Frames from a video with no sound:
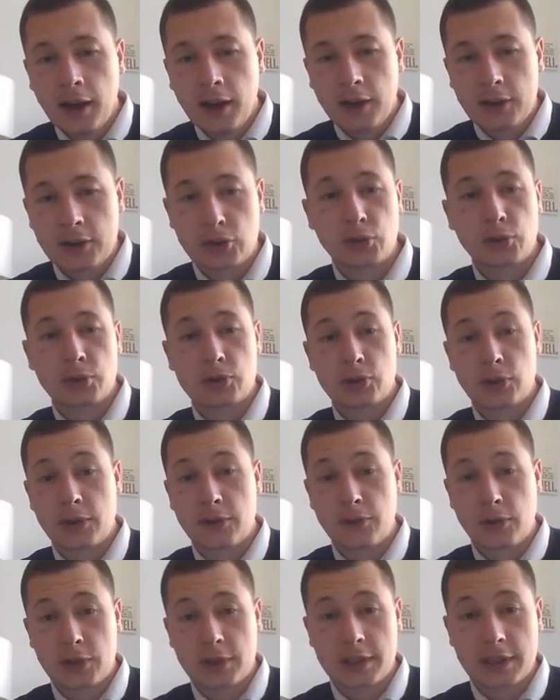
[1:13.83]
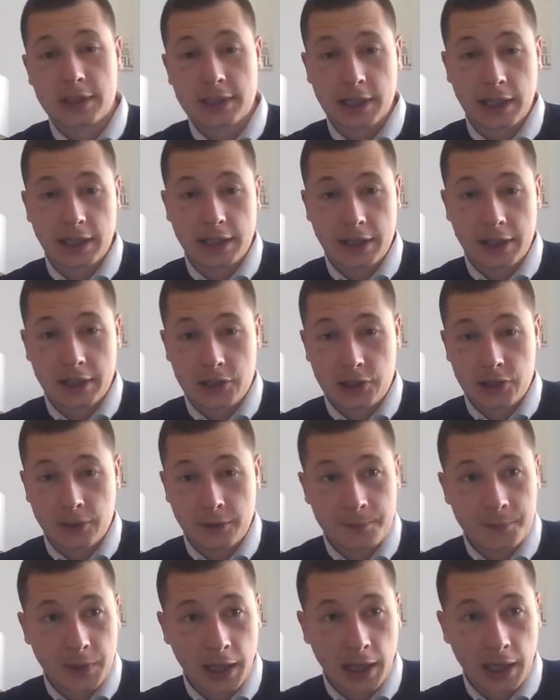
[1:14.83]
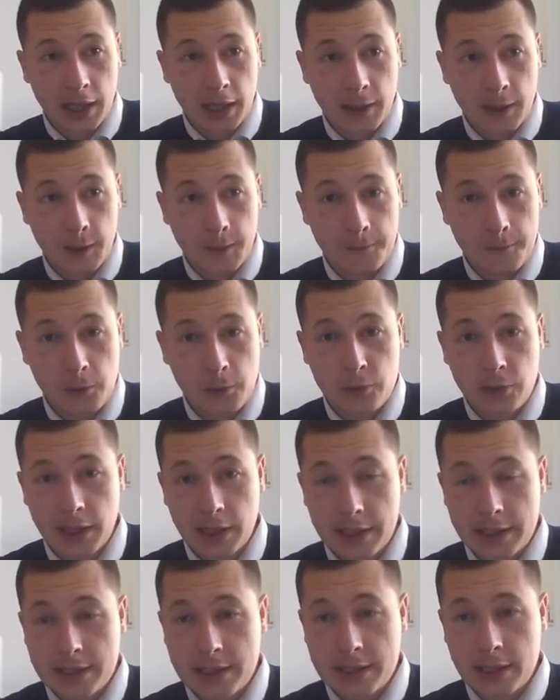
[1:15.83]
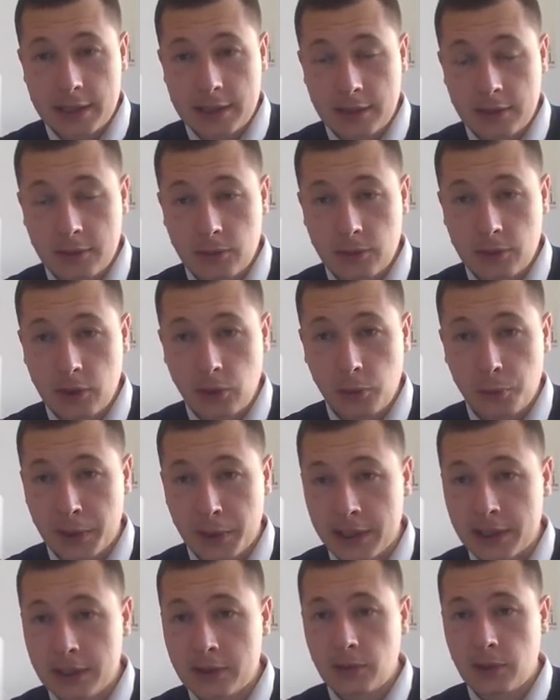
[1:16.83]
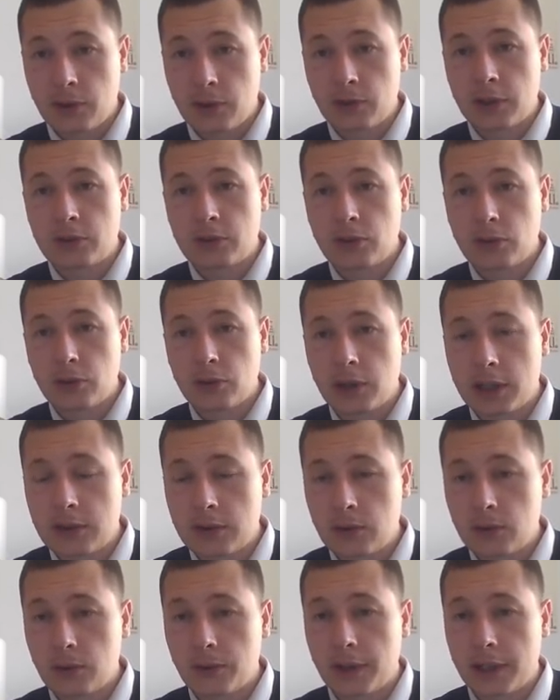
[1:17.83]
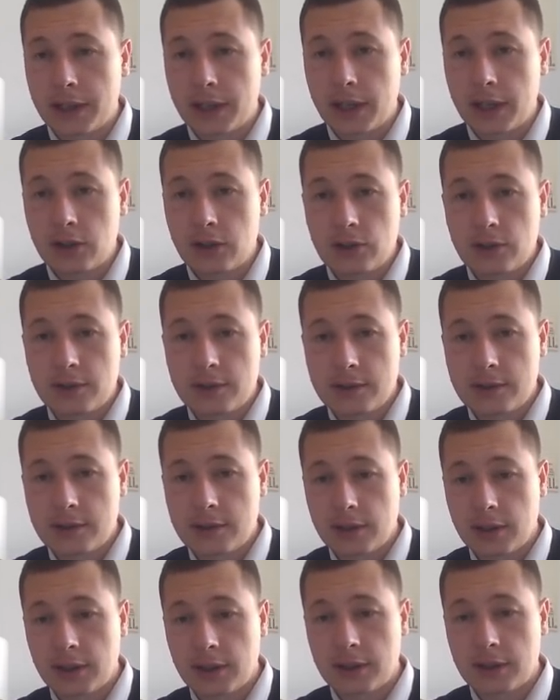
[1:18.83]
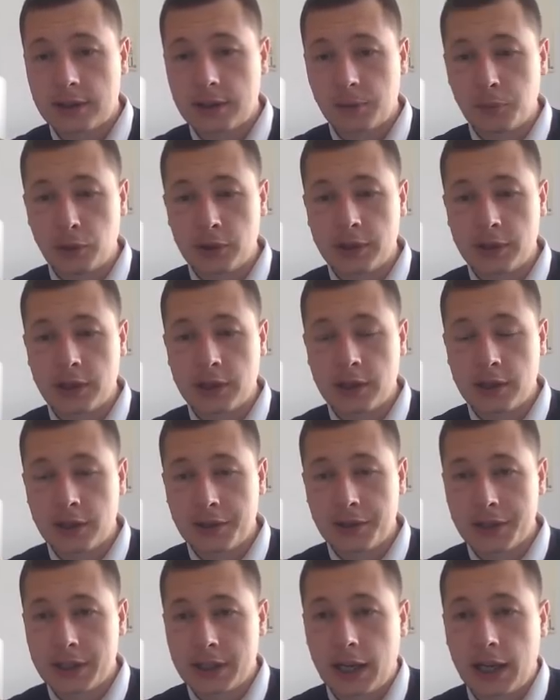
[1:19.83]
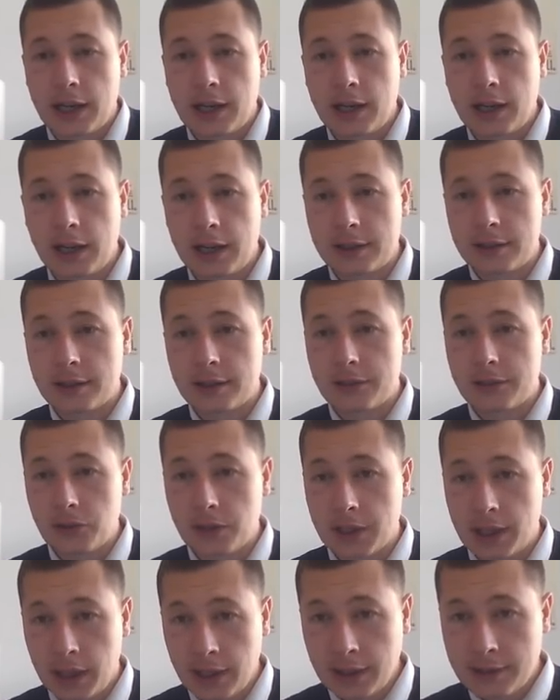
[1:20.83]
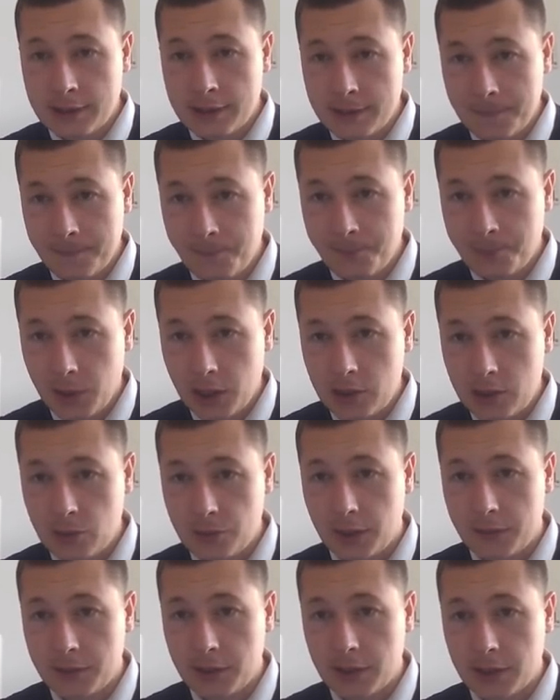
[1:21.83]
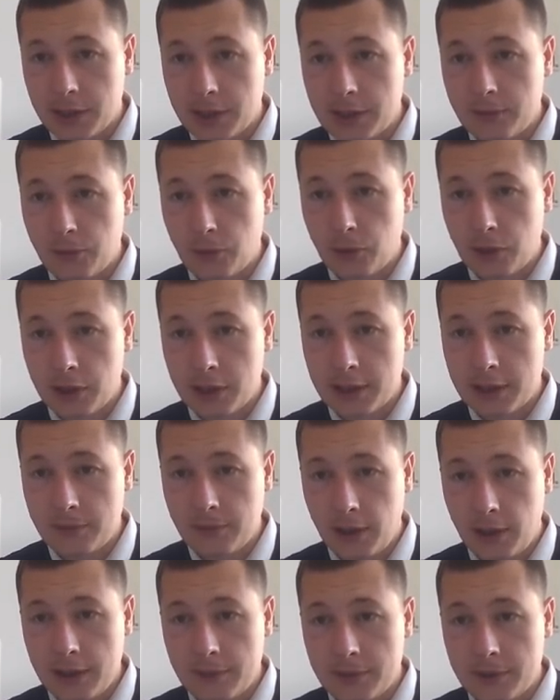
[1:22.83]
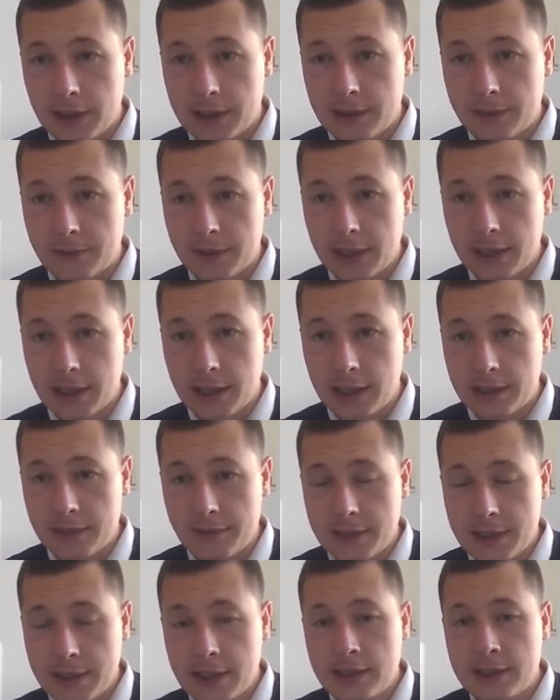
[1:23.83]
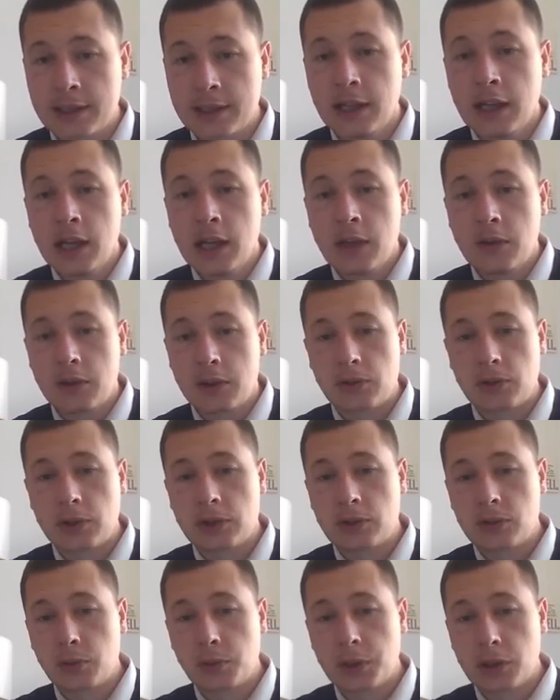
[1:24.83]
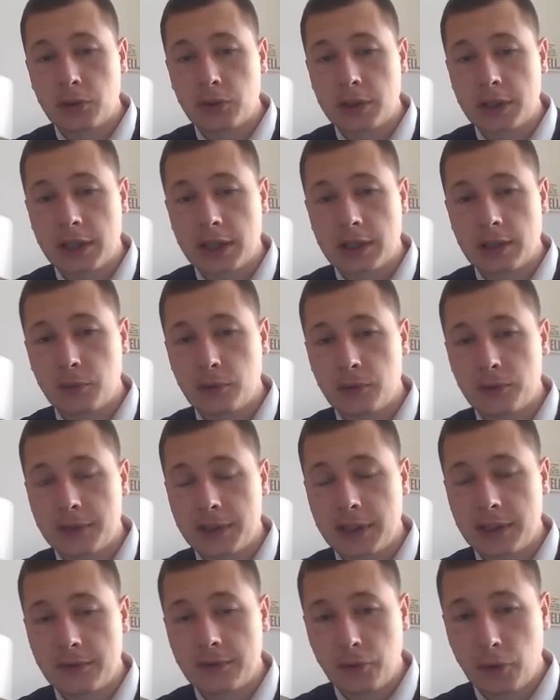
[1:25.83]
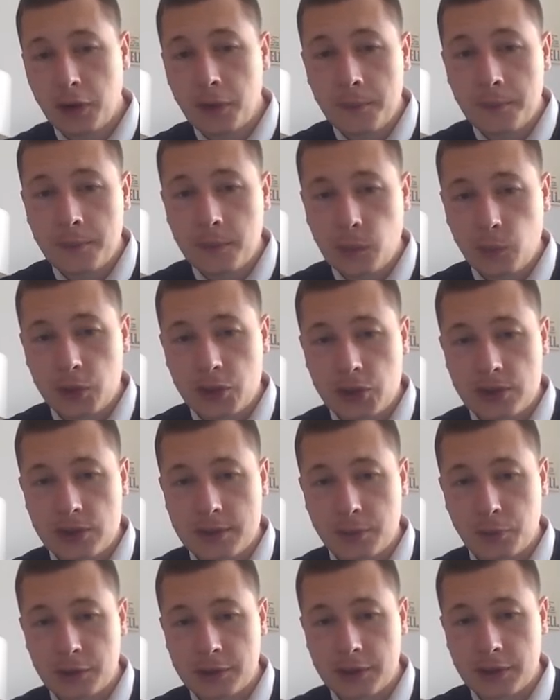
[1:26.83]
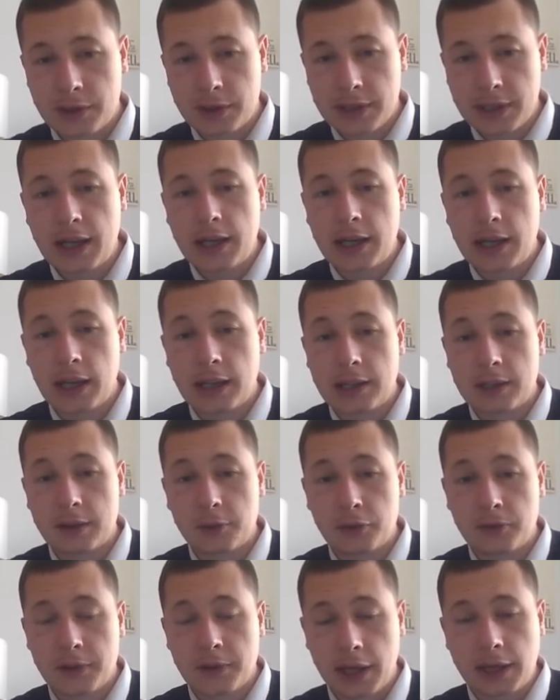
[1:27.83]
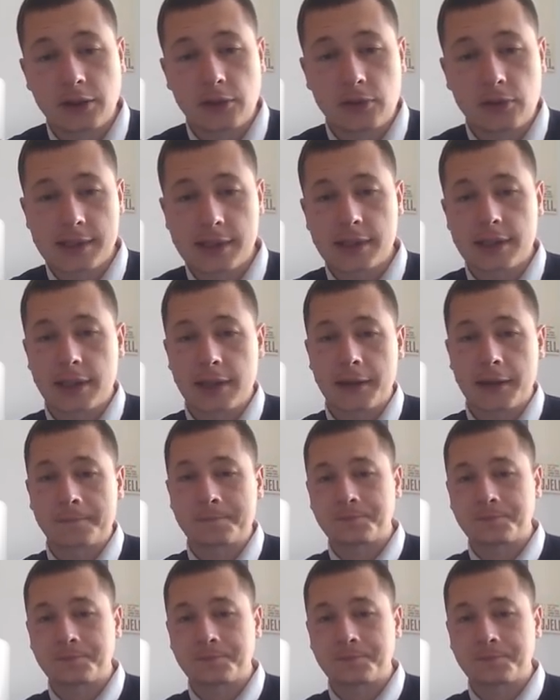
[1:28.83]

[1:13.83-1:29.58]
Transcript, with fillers: So, sorry for the digression. Okay, let's get into the openings. We are going to look at two variations, the modern attack and the three knights. So after e4, e5, knight f3, knight f6, we are going to be looking at the move d4, which is the modern attack, and the move knight to c3.